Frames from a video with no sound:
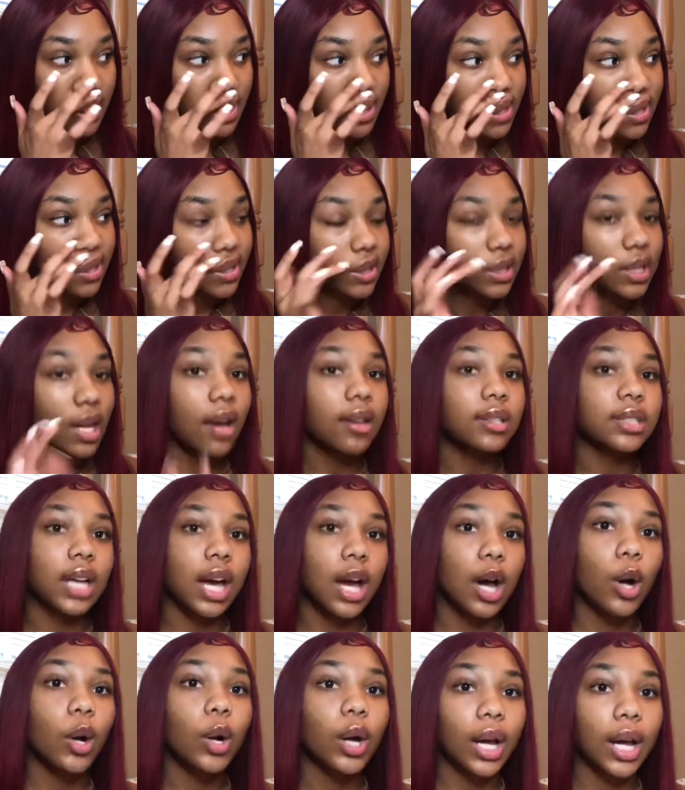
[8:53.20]
So I was
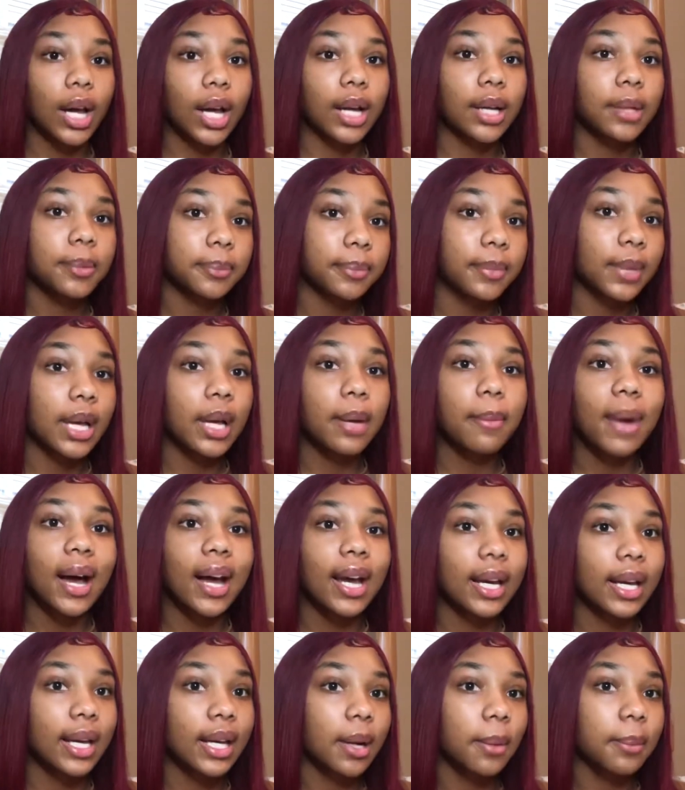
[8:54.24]
like, okay. In my
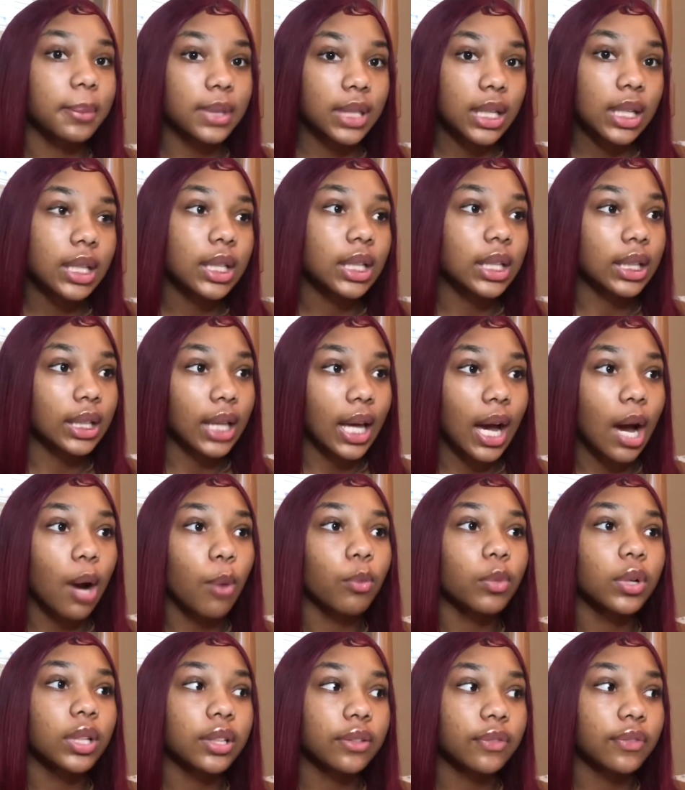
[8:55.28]
head, I'm thinking like I'm
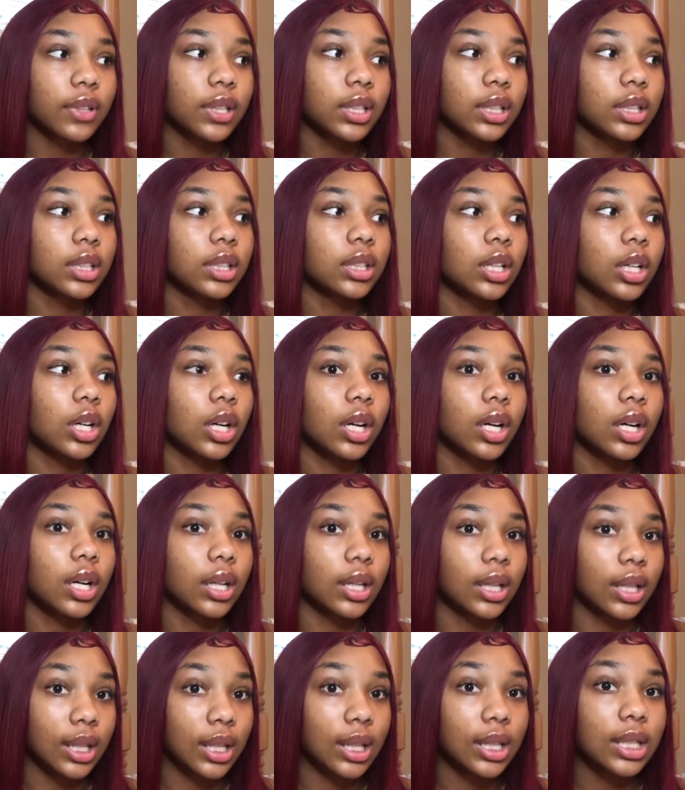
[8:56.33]
really finna
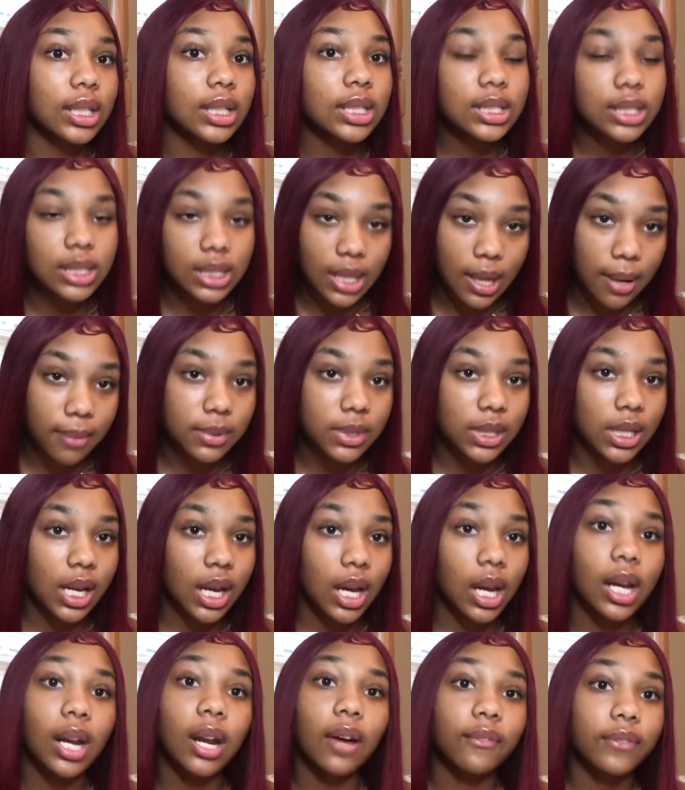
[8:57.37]
get in this Snapchat
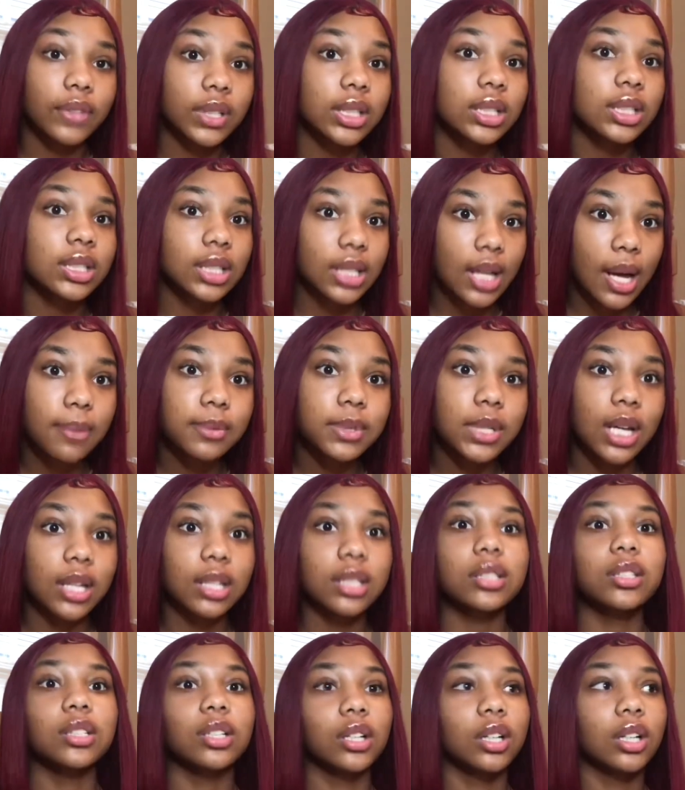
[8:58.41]
and I'm finna Snapchat
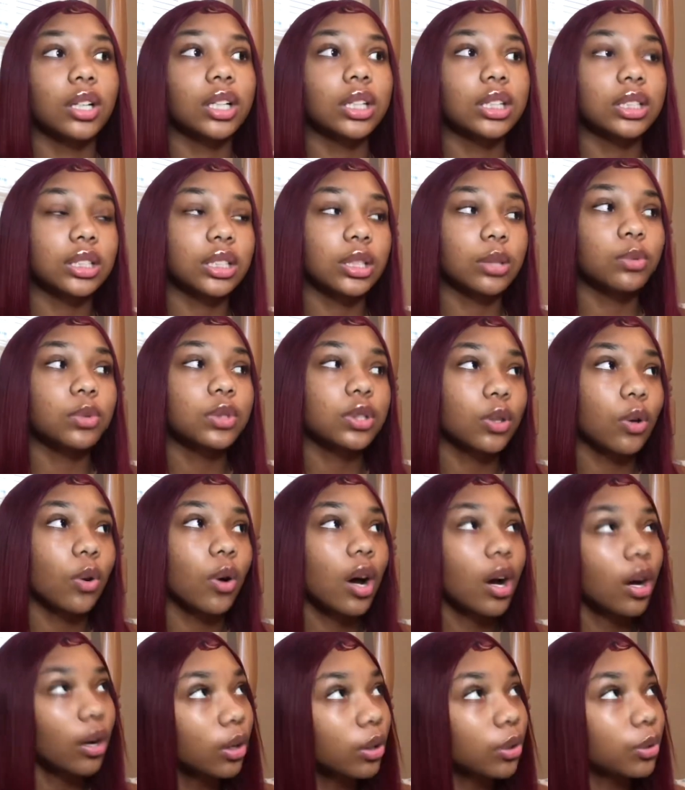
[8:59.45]
this girl and see what's going
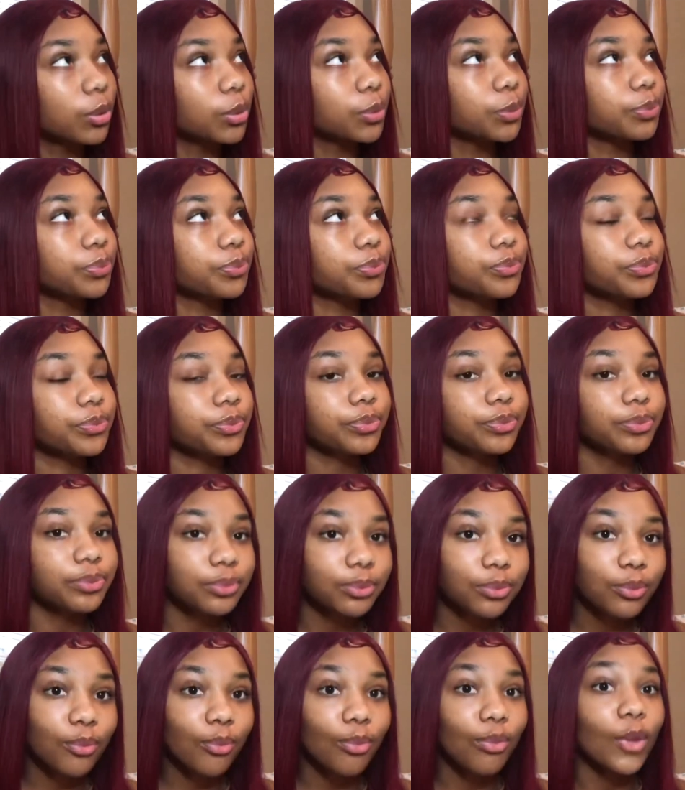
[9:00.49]
on
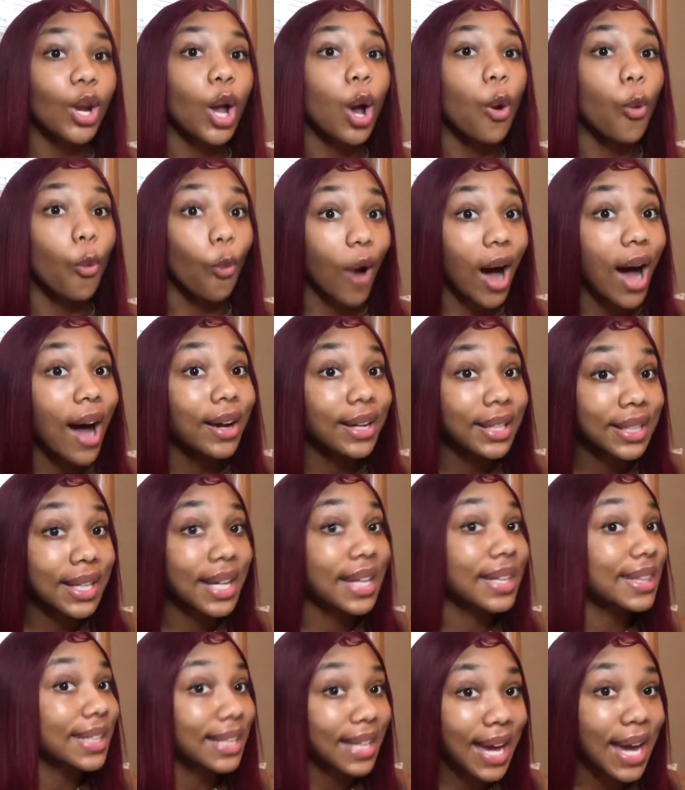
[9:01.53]
while he
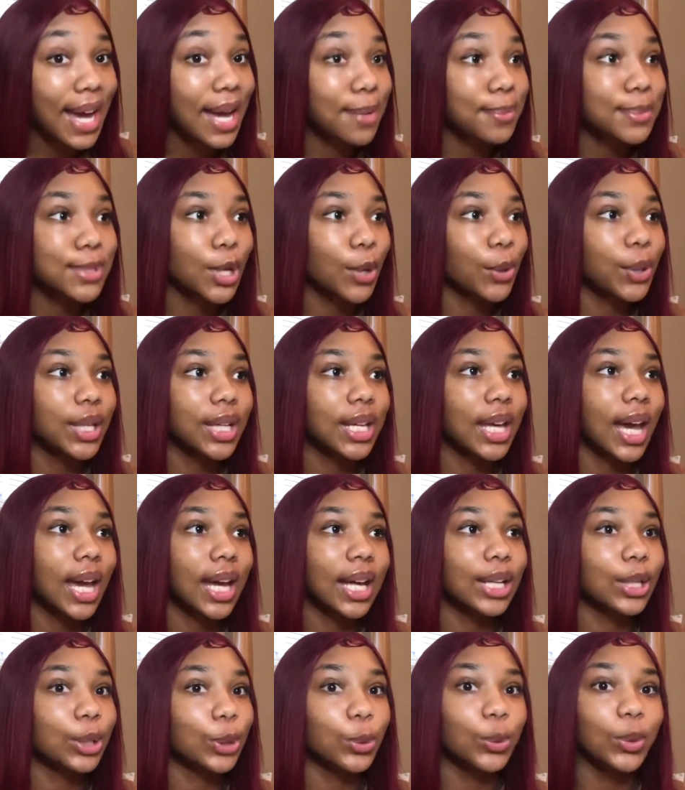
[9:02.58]
at the game, so he
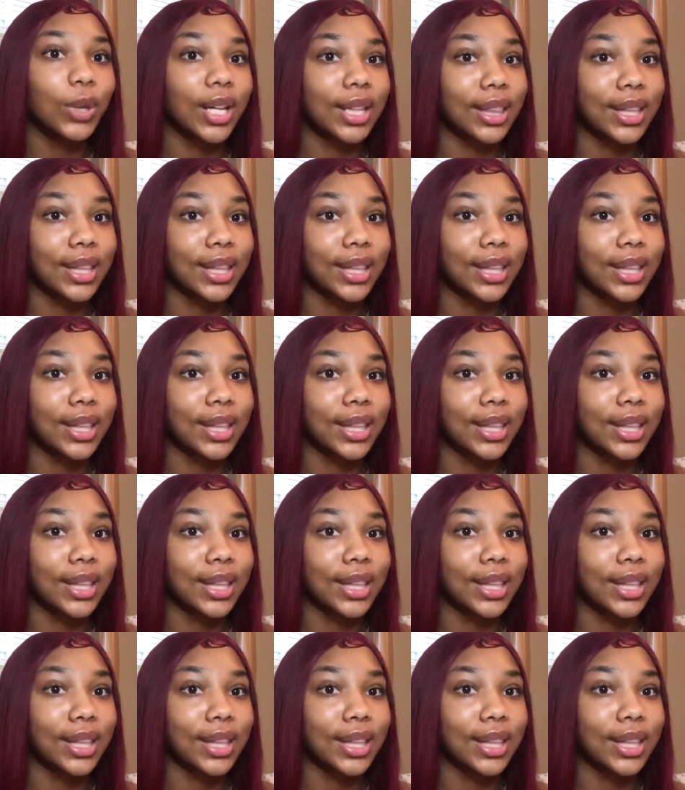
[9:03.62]
can't do nothing